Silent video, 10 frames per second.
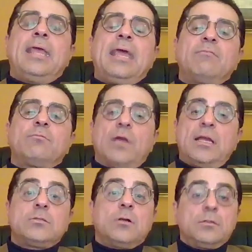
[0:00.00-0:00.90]
have
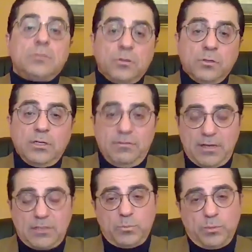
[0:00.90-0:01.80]
raised alternative
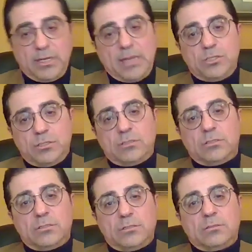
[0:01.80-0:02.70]

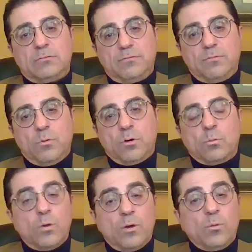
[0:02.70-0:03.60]
explanations for
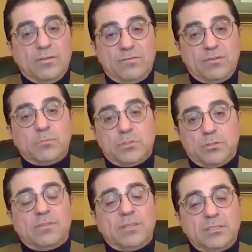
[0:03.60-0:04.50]
what we've
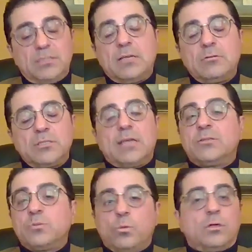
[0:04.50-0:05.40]
observed. This is how
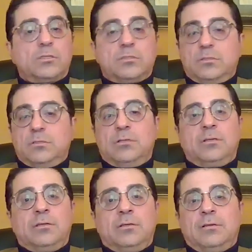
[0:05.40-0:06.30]
science works.
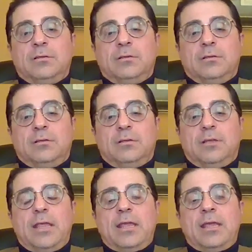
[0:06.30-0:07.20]

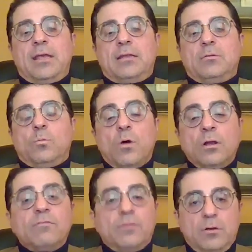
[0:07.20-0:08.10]
And one
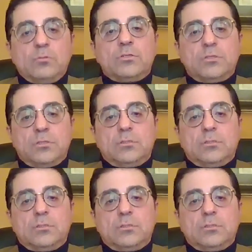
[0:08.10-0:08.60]
of those